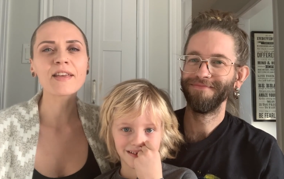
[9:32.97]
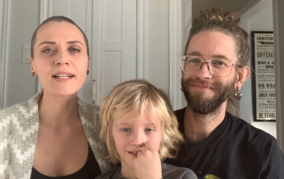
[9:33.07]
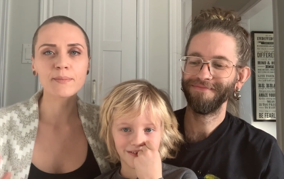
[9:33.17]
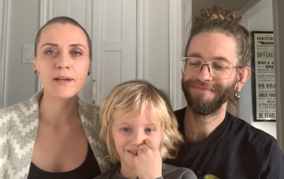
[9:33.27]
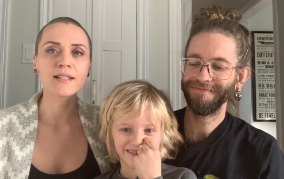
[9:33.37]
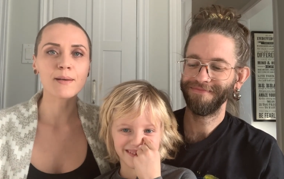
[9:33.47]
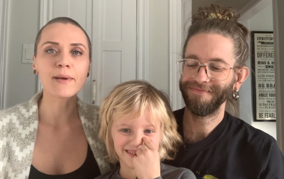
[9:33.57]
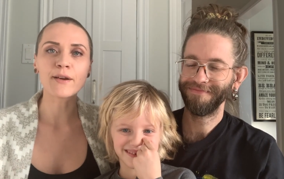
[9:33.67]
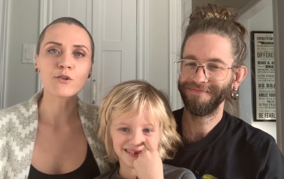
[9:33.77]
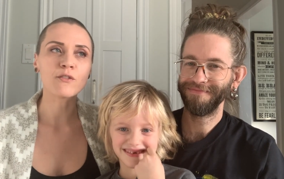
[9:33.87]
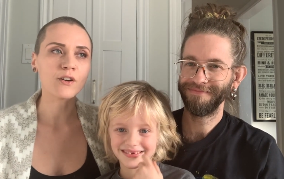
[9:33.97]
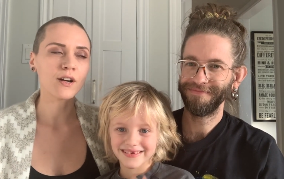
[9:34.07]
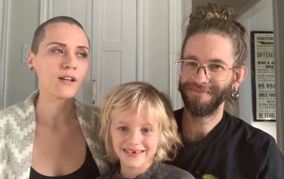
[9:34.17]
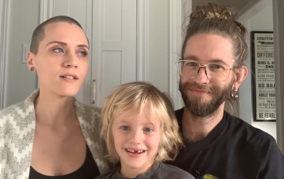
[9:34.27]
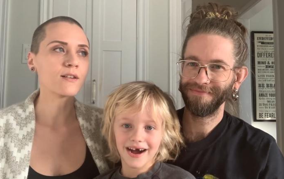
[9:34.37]
Speaker 1: think it's because I'm
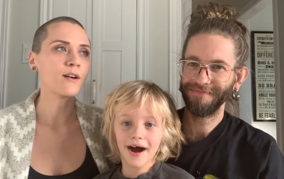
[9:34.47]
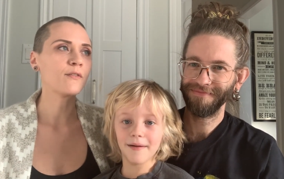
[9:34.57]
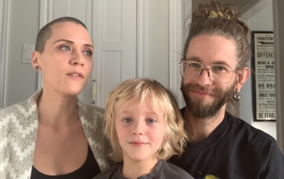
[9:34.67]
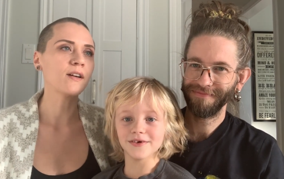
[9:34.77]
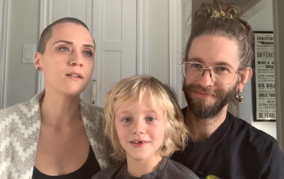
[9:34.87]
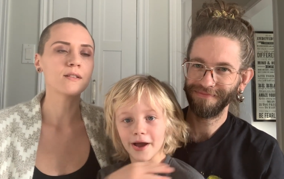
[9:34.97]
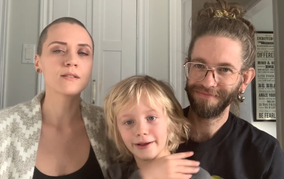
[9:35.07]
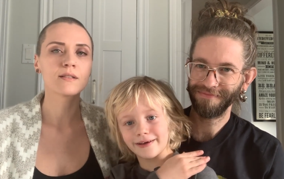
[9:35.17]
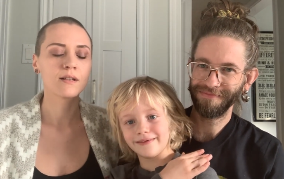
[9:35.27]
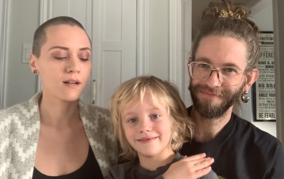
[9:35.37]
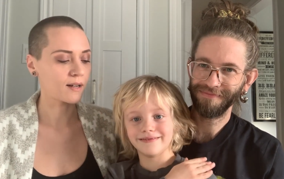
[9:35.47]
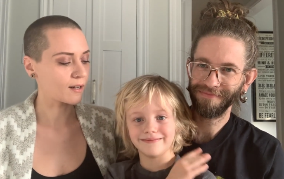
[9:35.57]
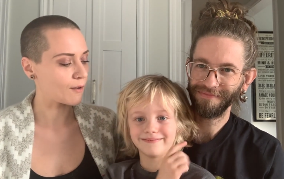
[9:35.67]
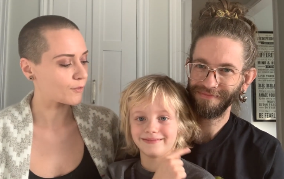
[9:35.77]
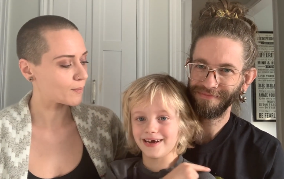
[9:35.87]
introverted, so it I'm feels like
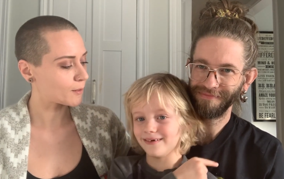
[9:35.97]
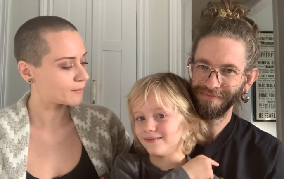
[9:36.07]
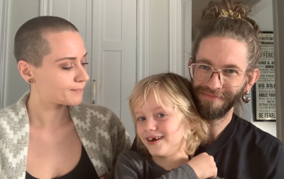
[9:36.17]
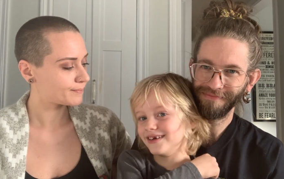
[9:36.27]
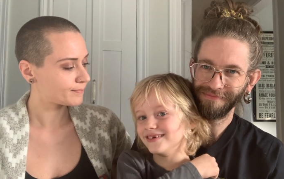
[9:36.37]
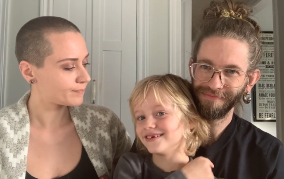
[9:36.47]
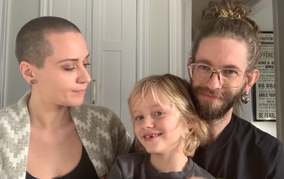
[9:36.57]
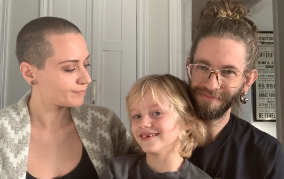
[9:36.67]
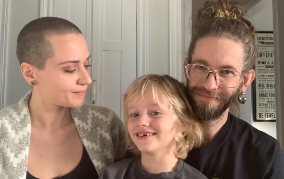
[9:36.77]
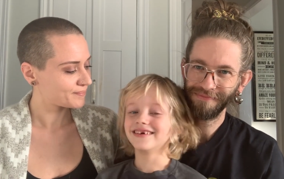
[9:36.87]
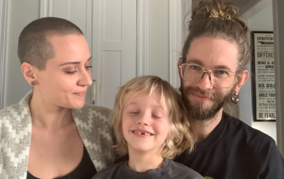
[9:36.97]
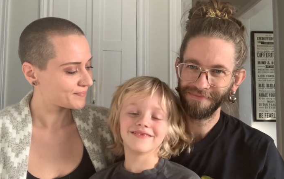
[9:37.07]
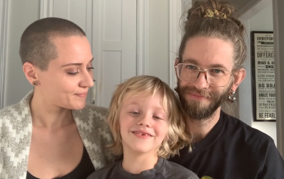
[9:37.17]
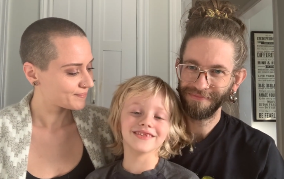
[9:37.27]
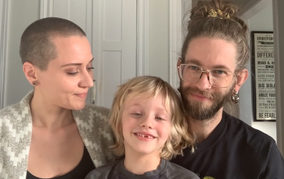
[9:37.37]
uncomfortable. I,
Speaker 2: I usually
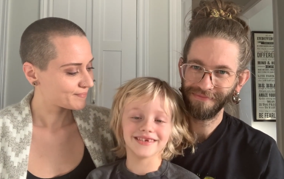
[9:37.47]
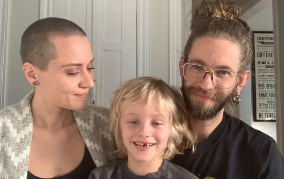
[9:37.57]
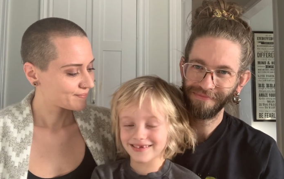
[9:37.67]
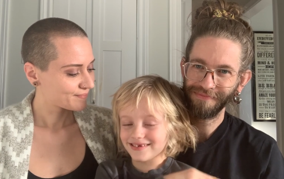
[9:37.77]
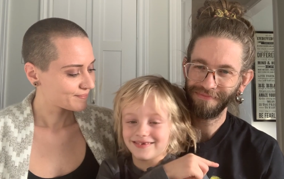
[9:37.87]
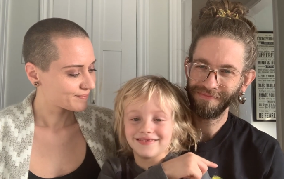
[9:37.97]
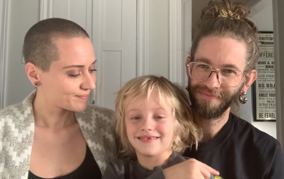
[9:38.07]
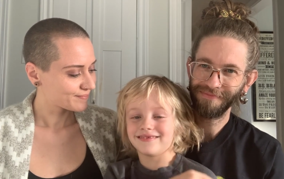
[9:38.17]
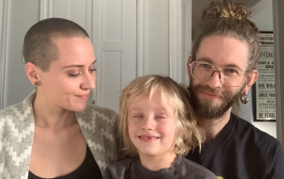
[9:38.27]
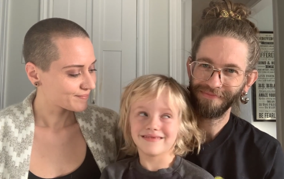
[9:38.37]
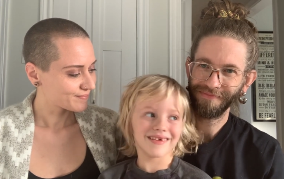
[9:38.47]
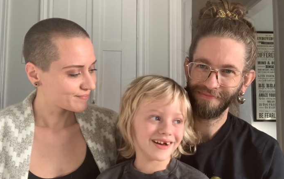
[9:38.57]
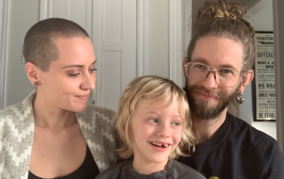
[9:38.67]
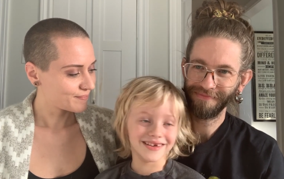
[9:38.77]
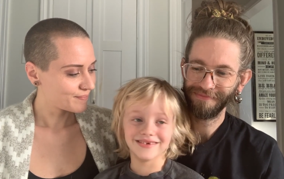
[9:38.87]
for the dance
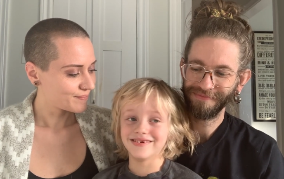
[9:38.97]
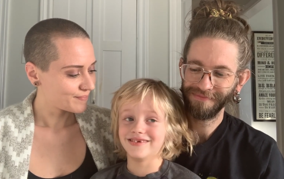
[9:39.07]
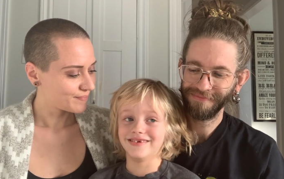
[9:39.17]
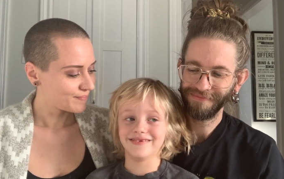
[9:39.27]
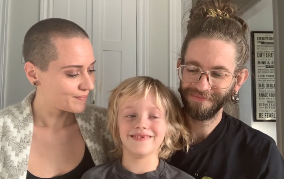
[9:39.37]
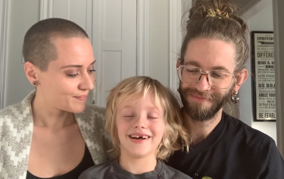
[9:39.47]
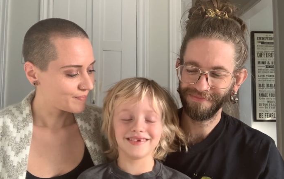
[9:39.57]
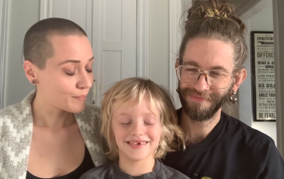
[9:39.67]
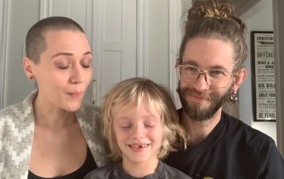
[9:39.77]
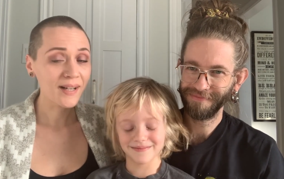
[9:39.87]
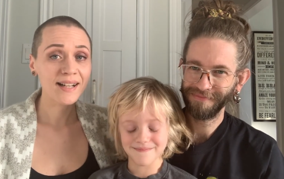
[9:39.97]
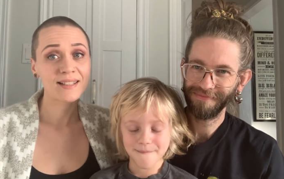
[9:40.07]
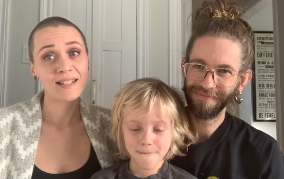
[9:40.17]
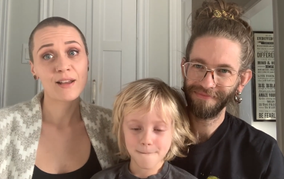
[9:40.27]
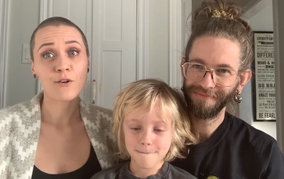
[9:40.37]
I usually do that.
Speaker 1: But we
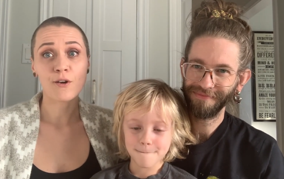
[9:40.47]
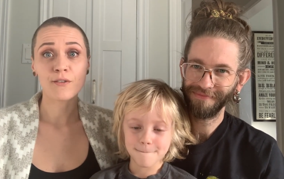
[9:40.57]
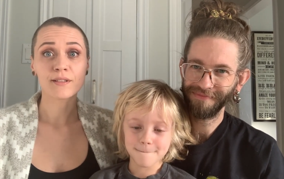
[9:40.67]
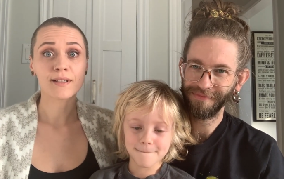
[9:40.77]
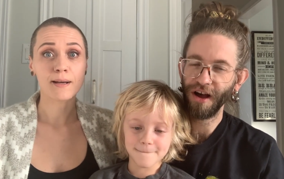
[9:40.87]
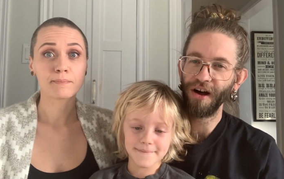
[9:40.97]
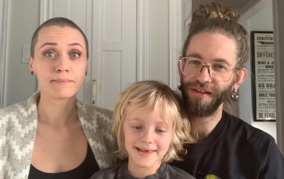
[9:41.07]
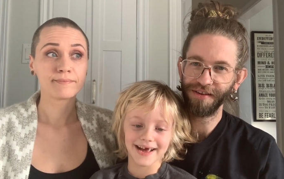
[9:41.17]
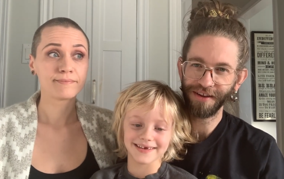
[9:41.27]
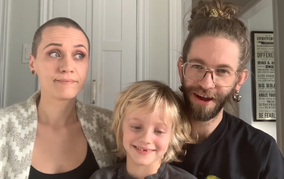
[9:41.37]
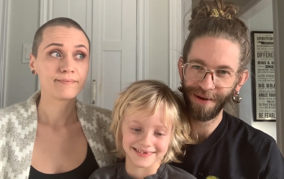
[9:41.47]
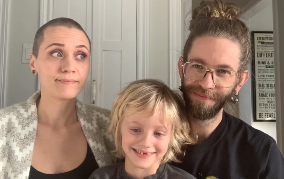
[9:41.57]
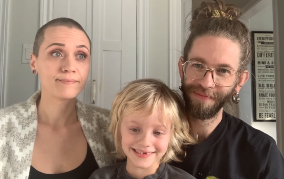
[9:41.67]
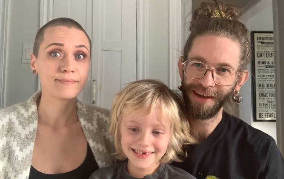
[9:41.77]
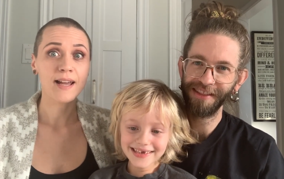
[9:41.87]
dance together all the time. All the
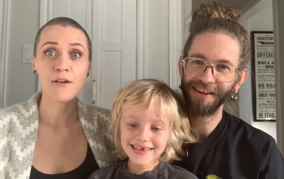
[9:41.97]
yes. time. In